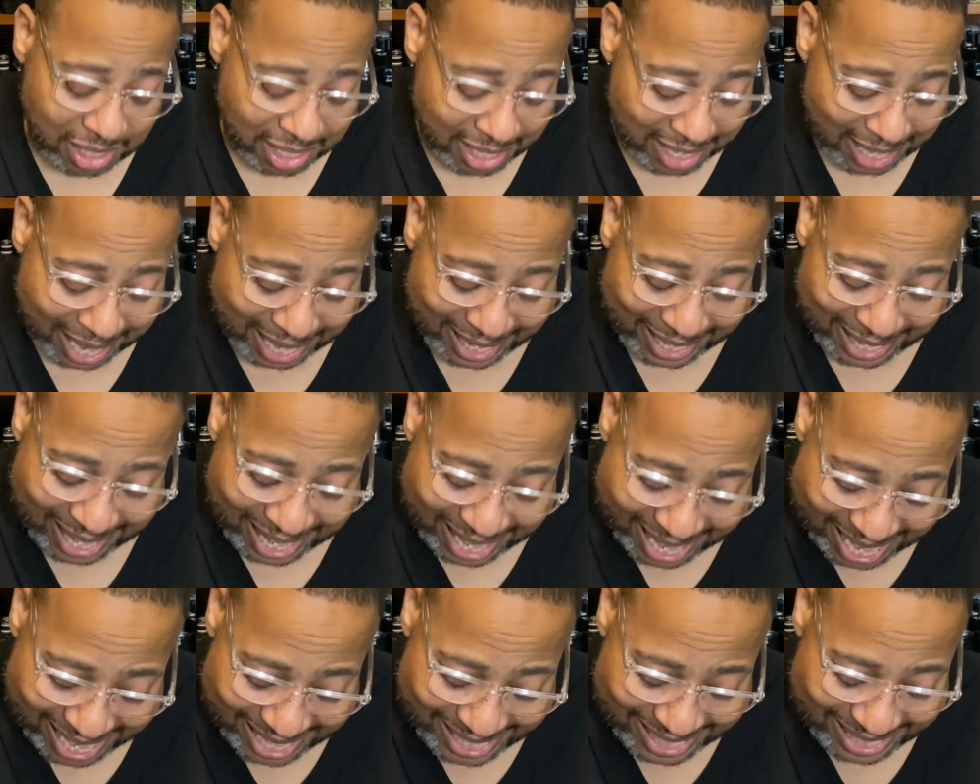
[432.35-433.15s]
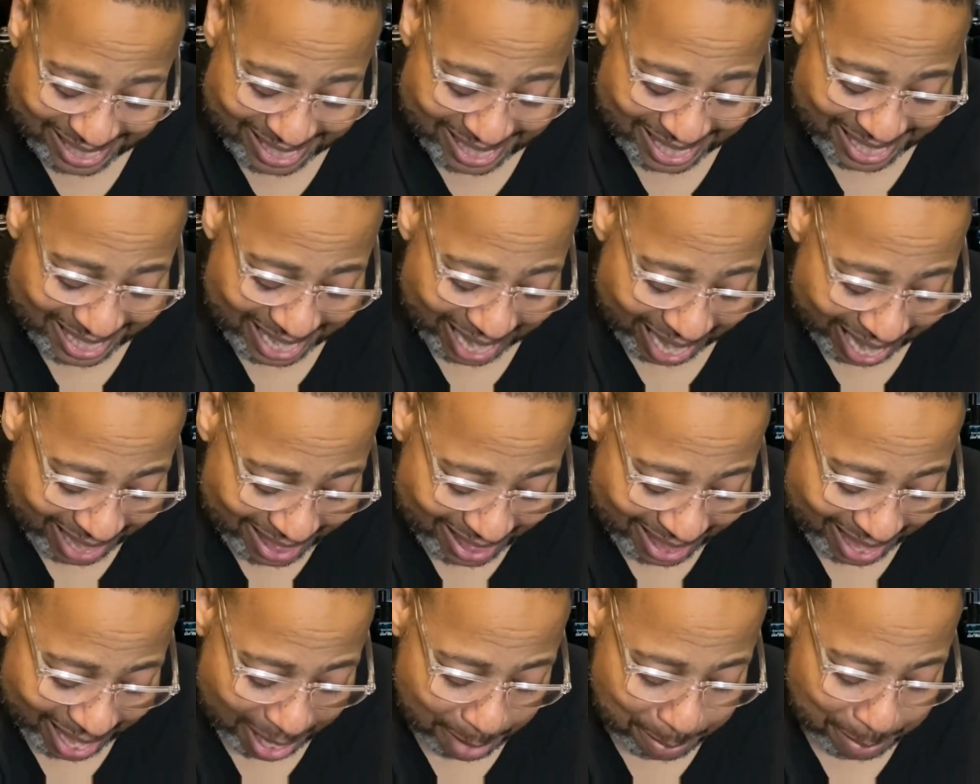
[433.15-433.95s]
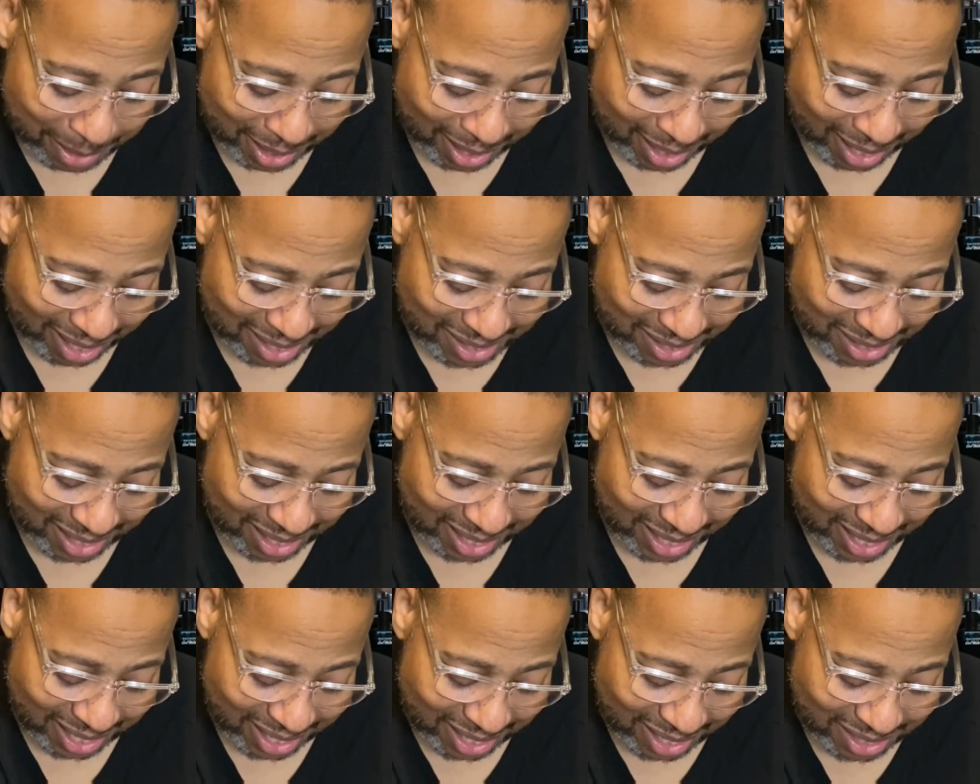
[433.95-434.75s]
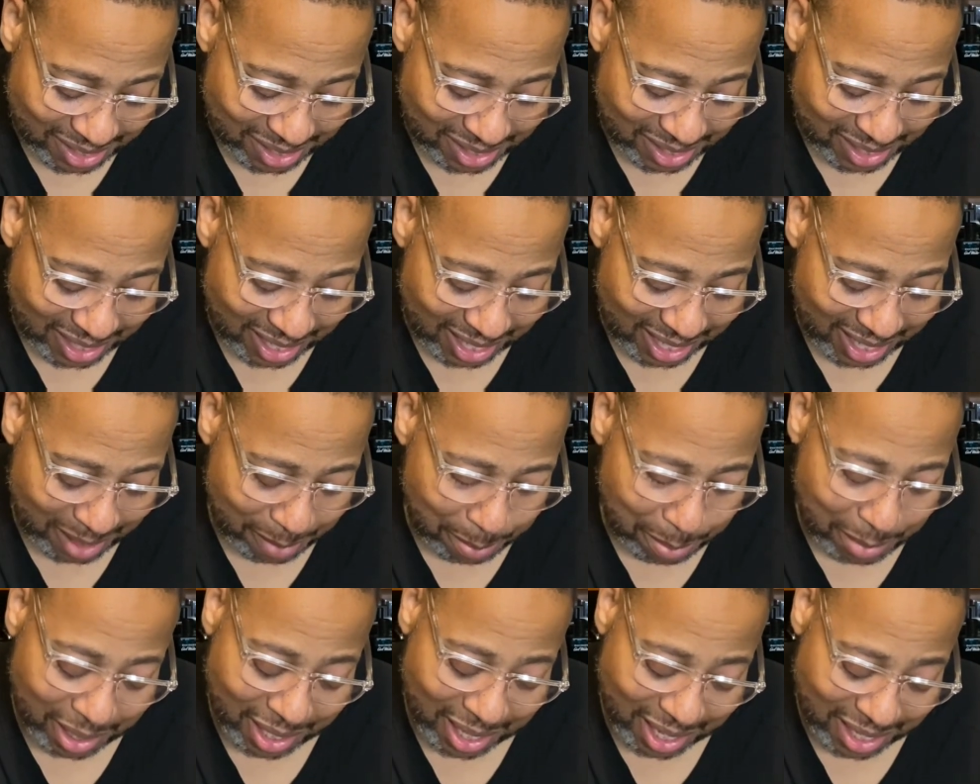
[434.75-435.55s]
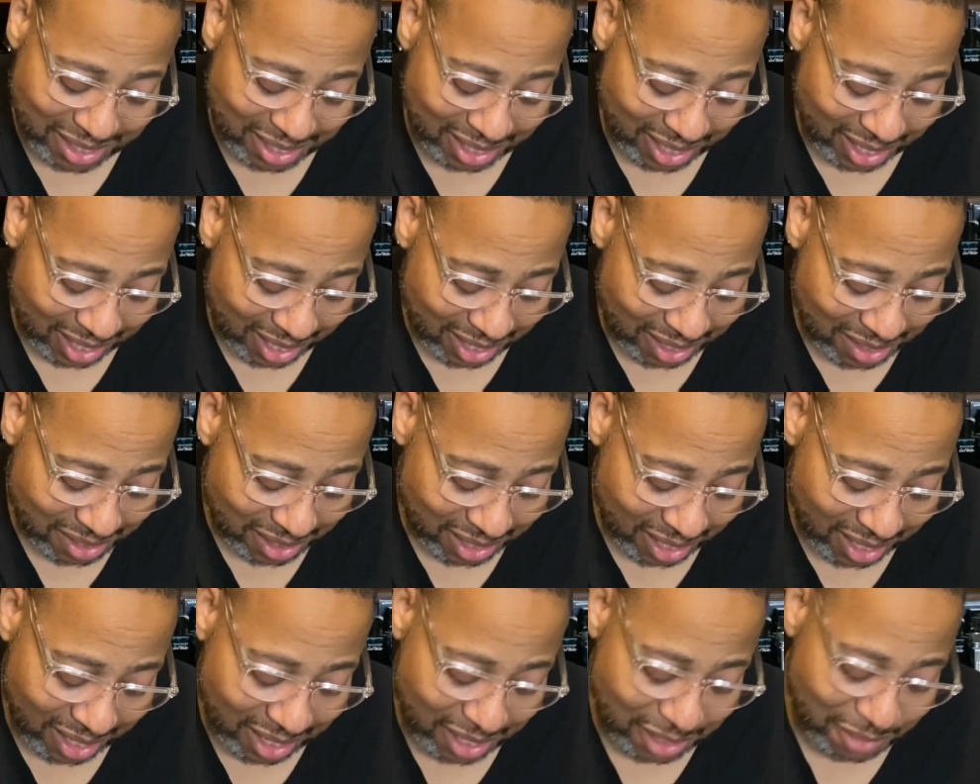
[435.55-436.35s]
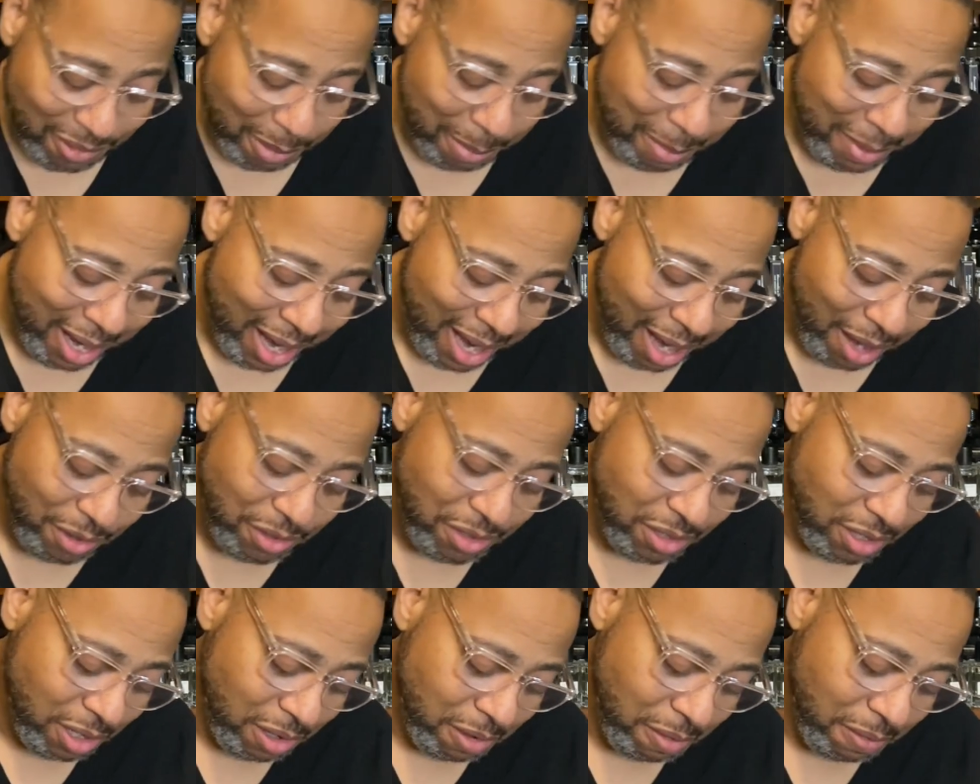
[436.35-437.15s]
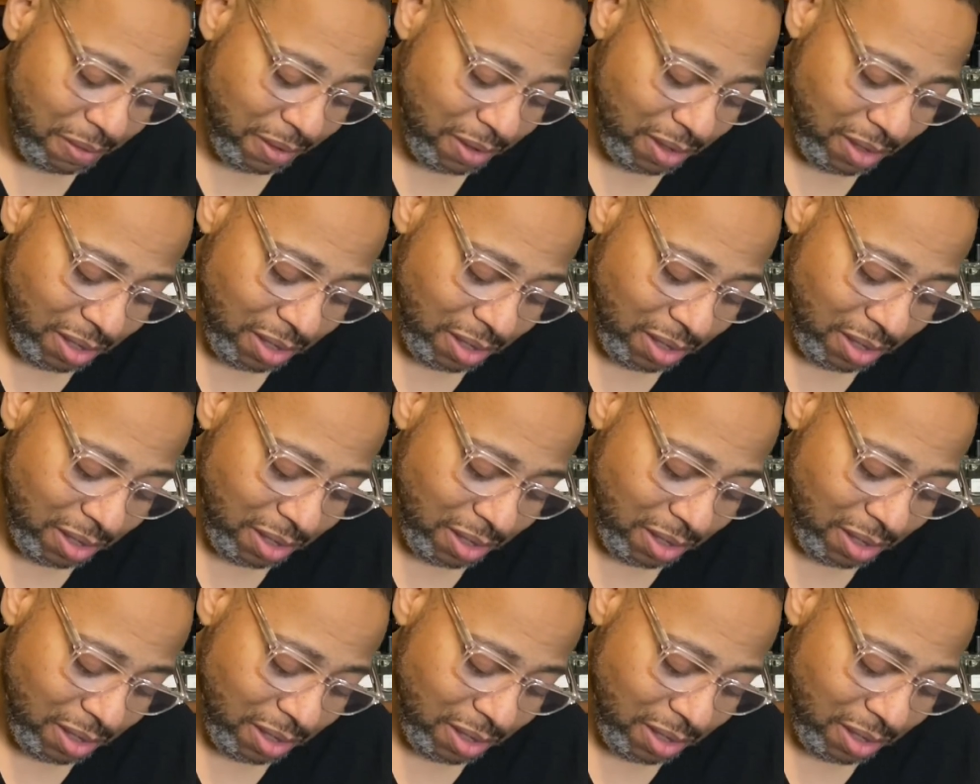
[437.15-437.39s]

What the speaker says: And I can't deny that, because it is, and it is from the house of